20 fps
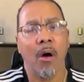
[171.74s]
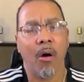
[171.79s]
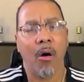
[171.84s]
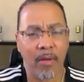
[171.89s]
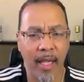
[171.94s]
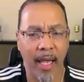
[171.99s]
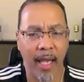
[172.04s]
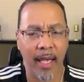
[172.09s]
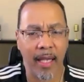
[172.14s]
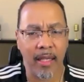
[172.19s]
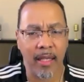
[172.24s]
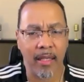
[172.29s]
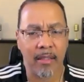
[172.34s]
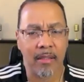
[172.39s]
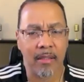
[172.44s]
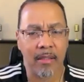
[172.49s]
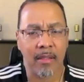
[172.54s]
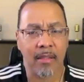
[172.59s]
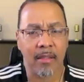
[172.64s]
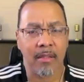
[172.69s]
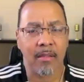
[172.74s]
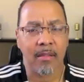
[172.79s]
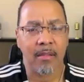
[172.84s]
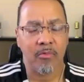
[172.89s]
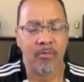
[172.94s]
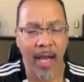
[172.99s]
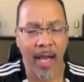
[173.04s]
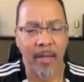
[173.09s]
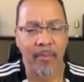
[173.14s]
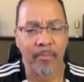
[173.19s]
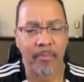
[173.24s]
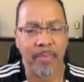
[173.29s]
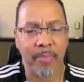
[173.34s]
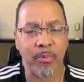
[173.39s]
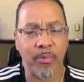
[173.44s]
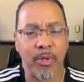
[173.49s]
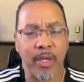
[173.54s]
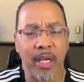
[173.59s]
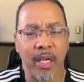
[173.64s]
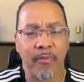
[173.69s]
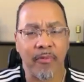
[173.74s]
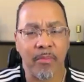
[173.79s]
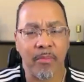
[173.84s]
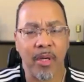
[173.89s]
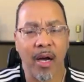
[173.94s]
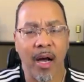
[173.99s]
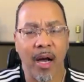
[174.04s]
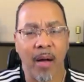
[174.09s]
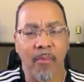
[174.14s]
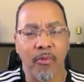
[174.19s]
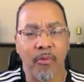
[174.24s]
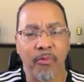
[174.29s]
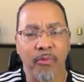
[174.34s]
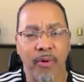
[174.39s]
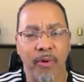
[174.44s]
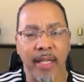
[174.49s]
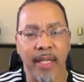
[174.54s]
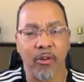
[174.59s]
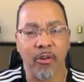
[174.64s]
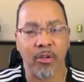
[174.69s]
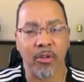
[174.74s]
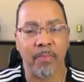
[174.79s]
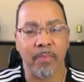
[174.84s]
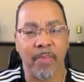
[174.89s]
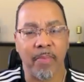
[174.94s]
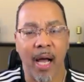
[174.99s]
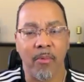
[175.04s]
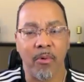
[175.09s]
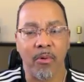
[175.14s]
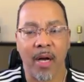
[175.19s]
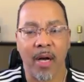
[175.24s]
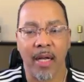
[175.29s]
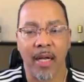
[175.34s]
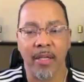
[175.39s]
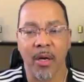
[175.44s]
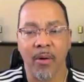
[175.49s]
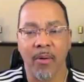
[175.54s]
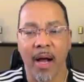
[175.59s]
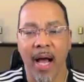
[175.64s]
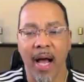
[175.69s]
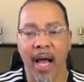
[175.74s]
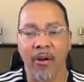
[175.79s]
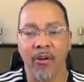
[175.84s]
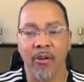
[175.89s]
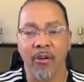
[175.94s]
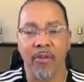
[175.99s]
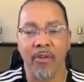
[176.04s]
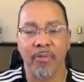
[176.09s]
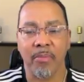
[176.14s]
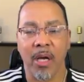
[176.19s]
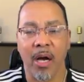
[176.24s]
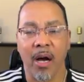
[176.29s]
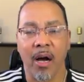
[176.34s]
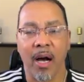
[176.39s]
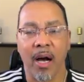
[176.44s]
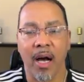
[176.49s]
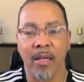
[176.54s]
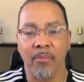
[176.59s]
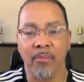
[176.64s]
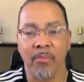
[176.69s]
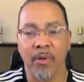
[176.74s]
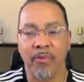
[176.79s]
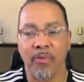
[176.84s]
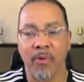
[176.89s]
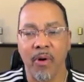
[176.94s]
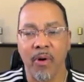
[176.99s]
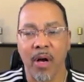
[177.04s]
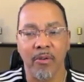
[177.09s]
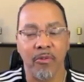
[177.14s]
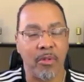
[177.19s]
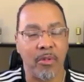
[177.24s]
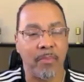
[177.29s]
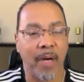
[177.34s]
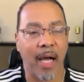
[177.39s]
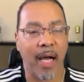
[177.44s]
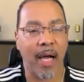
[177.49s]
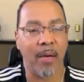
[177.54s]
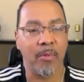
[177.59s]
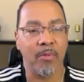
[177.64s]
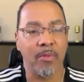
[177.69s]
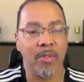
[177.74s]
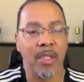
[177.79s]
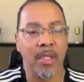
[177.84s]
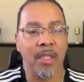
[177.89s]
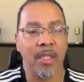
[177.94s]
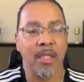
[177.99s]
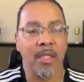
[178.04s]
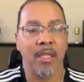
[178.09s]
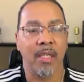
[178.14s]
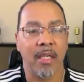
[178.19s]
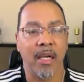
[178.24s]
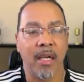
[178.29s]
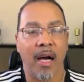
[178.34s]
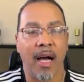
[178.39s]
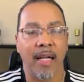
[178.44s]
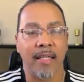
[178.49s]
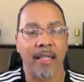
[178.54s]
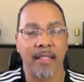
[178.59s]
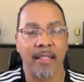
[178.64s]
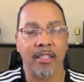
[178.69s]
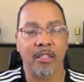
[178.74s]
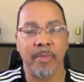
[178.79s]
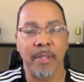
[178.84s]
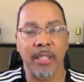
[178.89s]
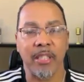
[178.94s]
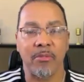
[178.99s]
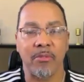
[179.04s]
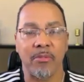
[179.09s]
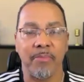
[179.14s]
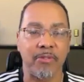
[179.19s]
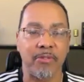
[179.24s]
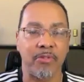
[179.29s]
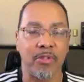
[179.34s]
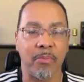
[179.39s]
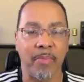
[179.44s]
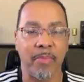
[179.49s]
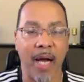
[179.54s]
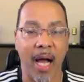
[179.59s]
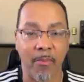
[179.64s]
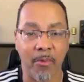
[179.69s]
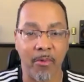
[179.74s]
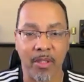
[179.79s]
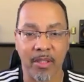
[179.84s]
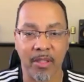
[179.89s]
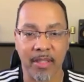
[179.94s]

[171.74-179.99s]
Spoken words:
Okay. Right. People hear from God before they know the Bible. I know I heard from God before I knew the Bible. God didn't speak to me through the Bible